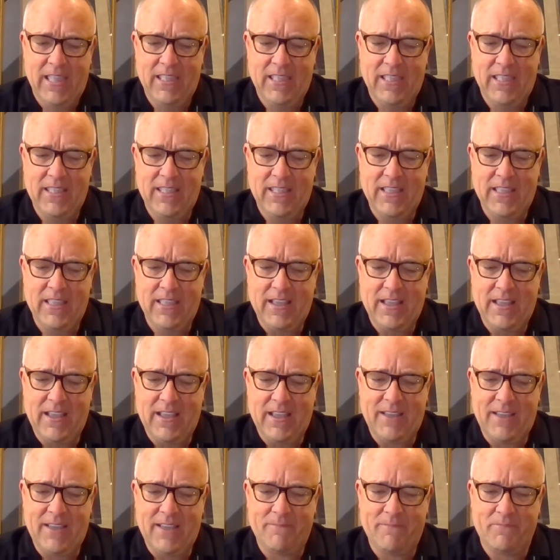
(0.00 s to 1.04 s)
that
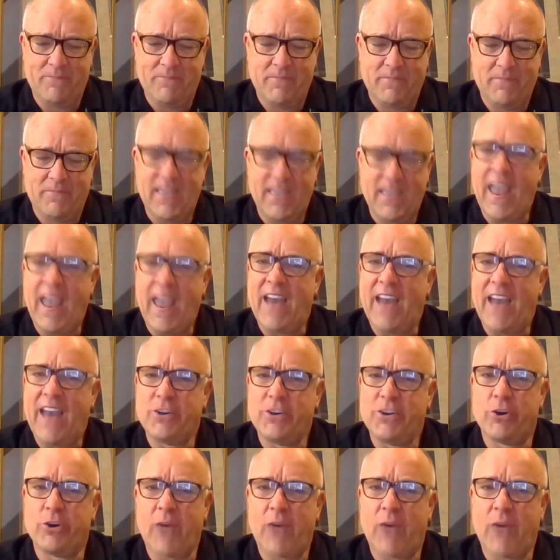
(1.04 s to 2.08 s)

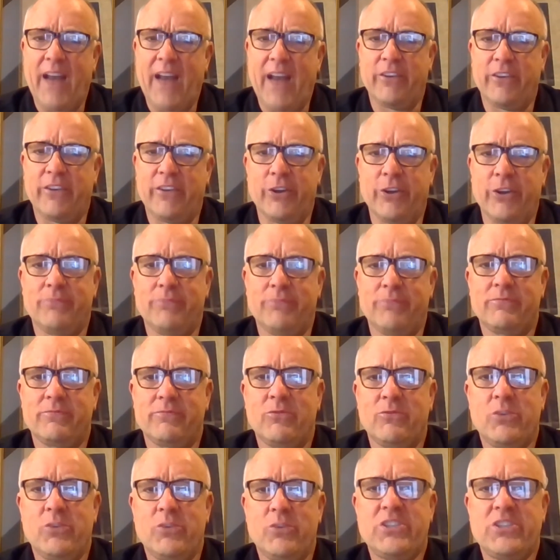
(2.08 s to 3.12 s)
attitude of gratitude,
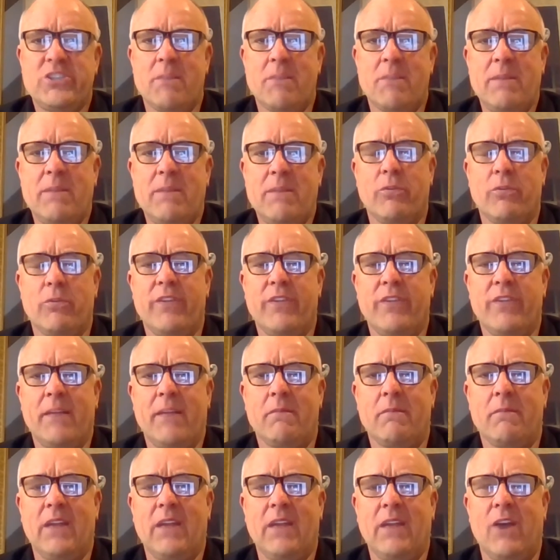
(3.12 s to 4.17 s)
which some people think,
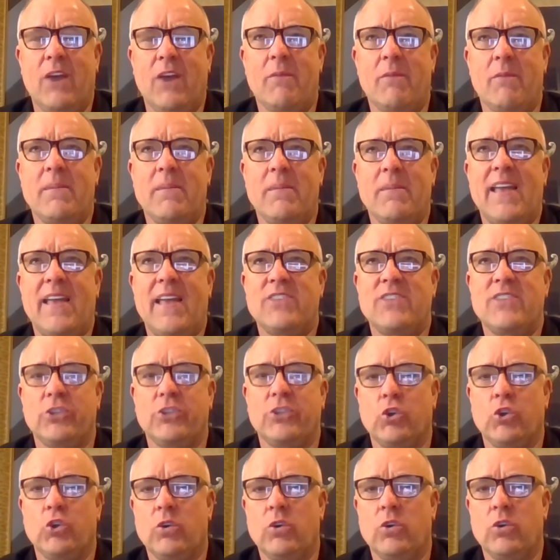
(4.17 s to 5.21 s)
maybe that's
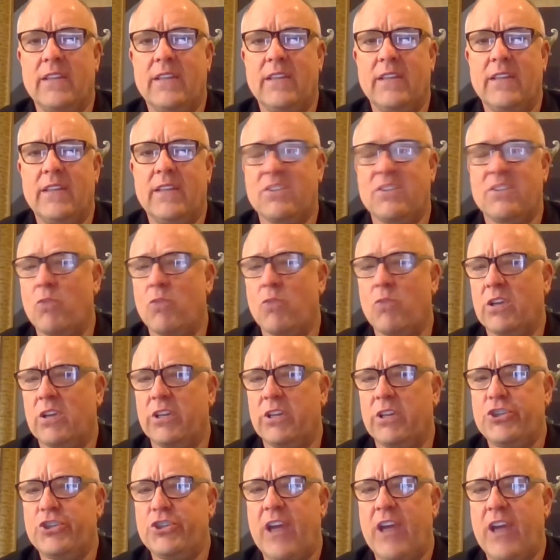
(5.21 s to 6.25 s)
somewhat
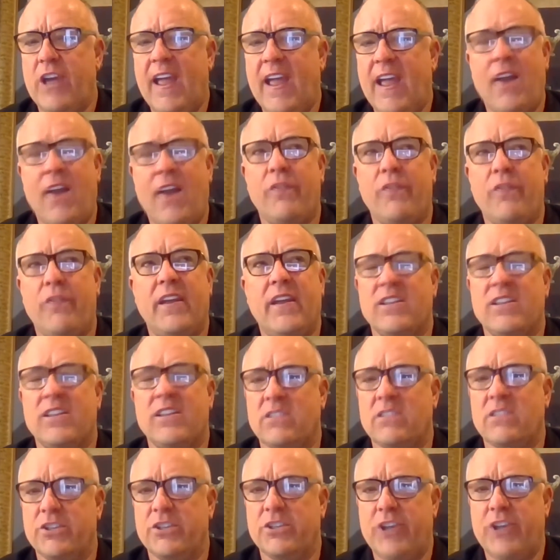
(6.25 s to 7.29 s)
cliche. I don't think it's
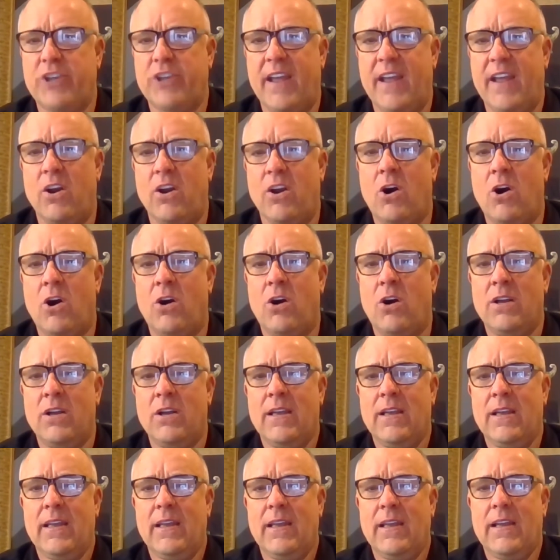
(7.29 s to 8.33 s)
cliche at all.
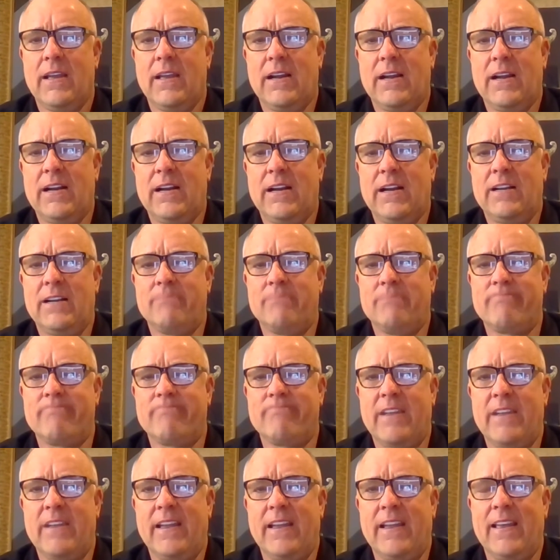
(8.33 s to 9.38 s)

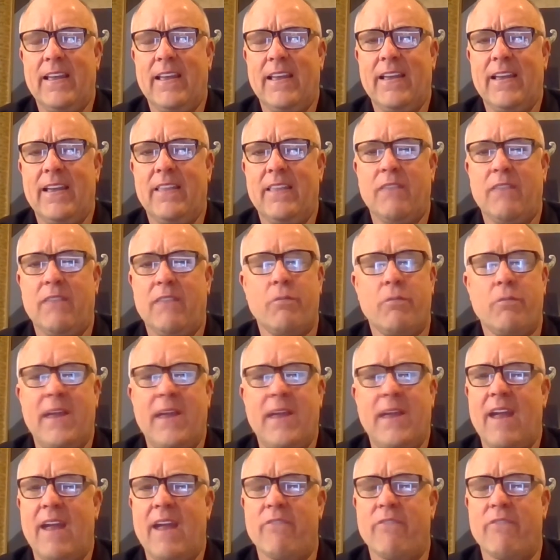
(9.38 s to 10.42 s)
I think for me
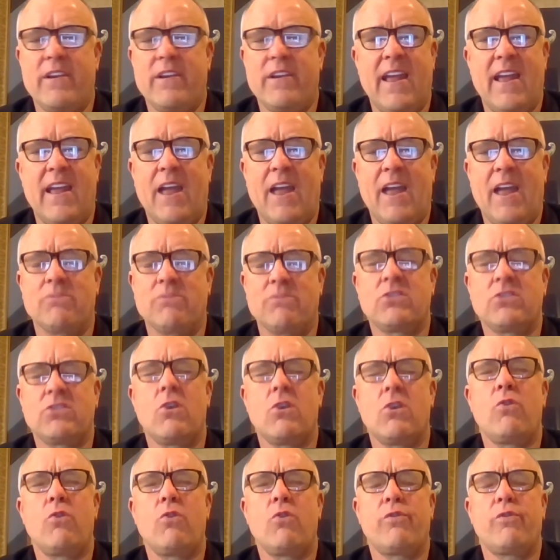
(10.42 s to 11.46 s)
every day, I'm
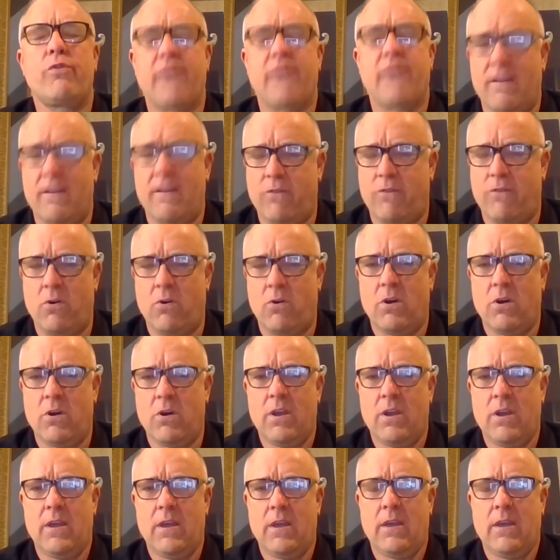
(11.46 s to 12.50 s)
so thankful
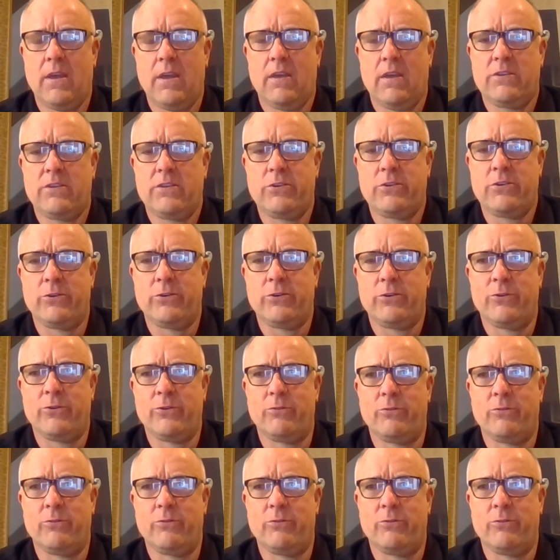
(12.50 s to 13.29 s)
to be